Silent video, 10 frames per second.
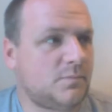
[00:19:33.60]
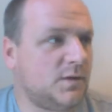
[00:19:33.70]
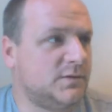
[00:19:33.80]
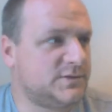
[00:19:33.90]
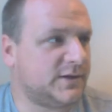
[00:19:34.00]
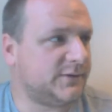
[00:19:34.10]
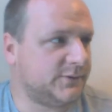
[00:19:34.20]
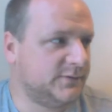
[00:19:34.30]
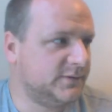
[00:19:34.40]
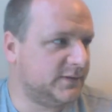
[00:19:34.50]
So
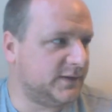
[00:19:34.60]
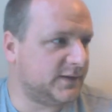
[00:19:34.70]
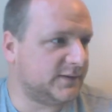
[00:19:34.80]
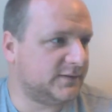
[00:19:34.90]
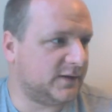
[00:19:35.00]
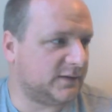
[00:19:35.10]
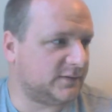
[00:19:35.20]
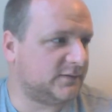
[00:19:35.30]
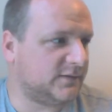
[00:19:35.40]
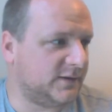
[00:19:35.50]
yeah, I
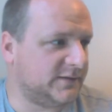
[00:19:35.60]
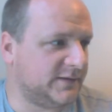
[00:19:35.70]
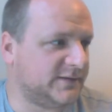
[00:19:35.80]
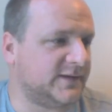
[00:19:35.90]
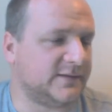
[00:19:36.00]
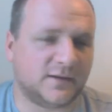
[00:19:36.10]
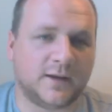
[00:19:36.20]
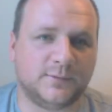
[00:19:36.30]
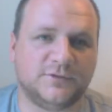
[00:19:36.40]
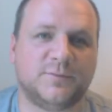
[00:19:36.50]
did attend a
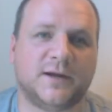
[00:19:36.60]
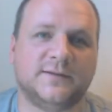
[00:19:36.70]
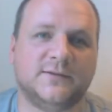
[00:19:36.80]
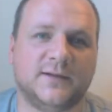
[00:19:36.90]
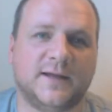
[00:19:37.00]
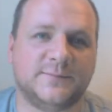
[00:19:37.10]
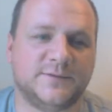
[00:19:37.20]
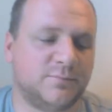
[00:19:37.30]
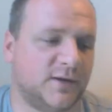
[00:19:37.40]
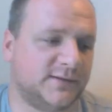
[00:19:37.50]
couple of practical labs
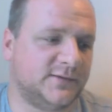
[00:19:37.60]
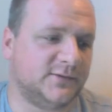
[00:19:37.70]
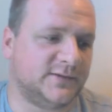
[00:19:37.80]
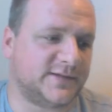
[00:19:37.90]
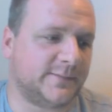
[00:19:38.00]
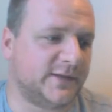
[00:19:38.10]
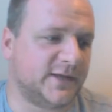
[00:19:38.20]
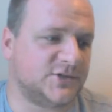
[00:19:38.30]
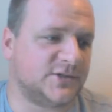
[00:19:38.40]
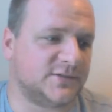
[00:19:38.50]
and practical
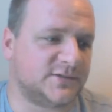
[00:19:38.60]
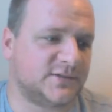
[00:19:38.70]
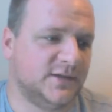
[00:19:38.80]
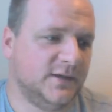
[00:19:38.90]
examinations,